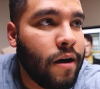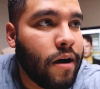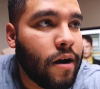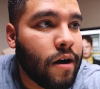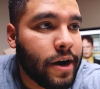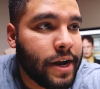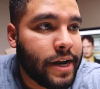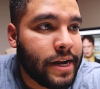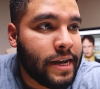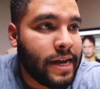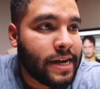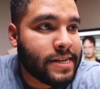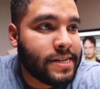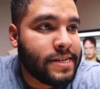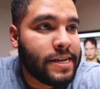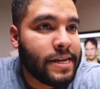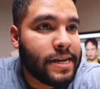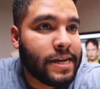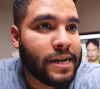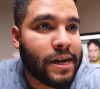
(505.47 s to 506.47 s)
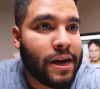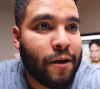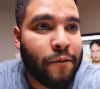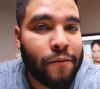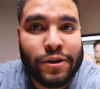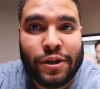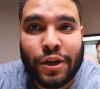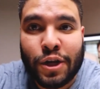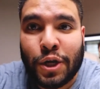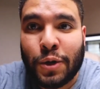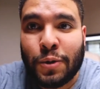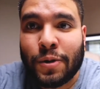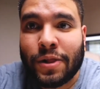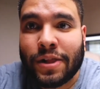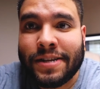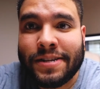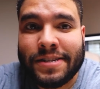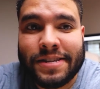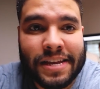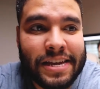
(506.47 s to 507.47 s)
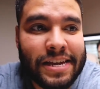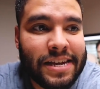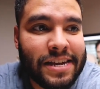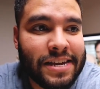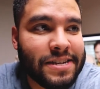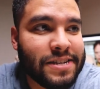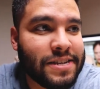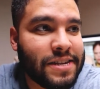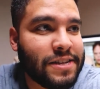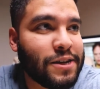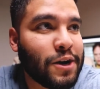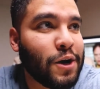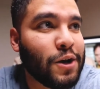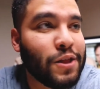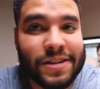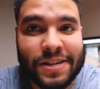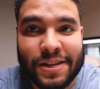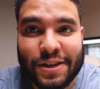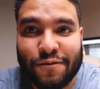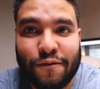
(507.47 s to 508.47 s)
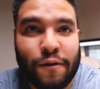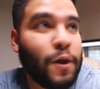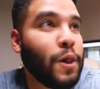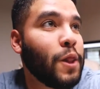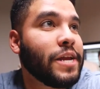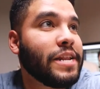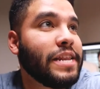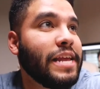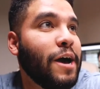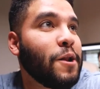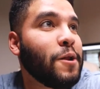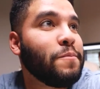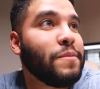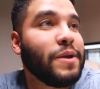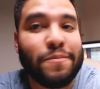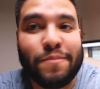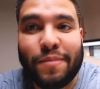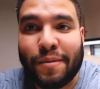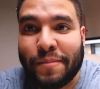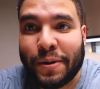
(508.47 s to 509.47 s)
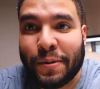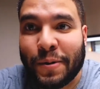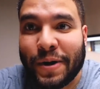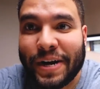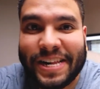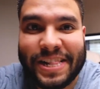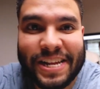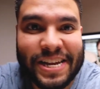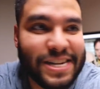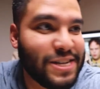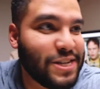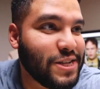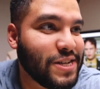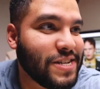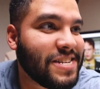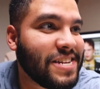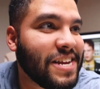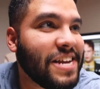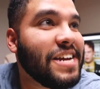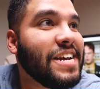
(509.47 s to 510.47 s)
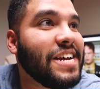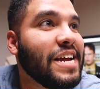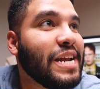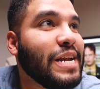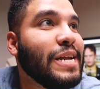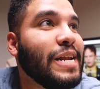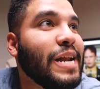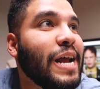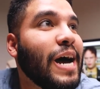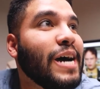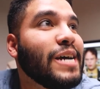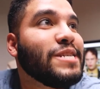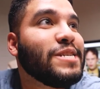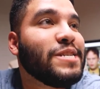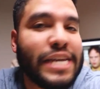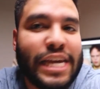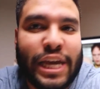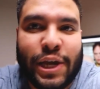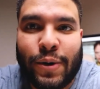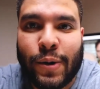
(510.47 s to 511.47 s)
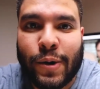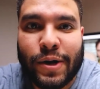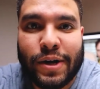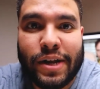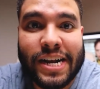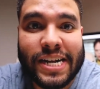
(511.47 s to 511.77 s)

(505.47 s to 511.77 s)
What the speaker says: All right, next thing on the to-do list is, sorry, this is falling down on me, but my ring light is just not secured.